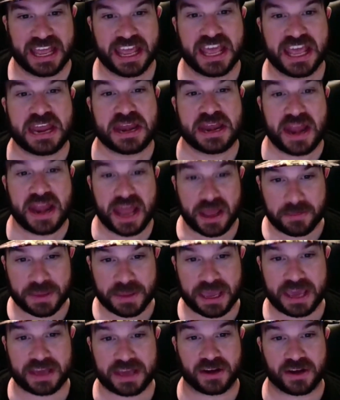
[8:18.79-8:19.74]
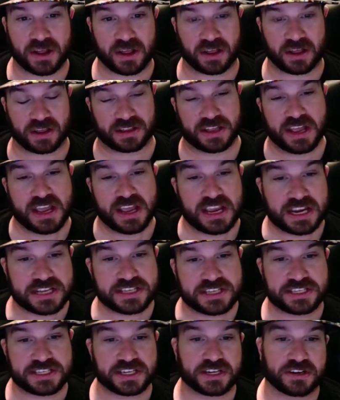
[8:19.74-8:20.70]
Not bad at all,
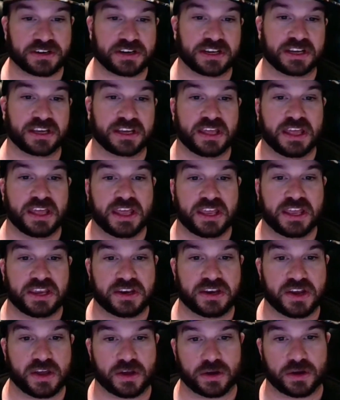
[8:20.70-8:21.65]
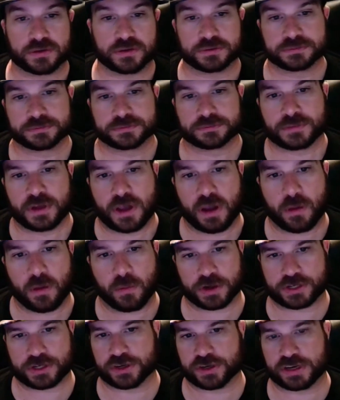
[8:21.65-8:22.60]
considering, on
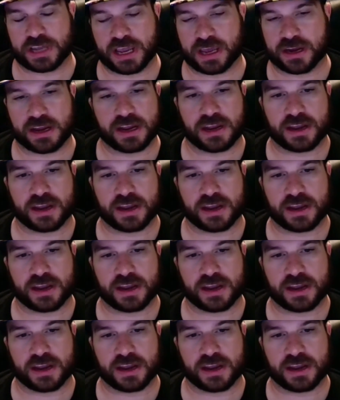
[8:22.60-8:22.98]
what you're getting.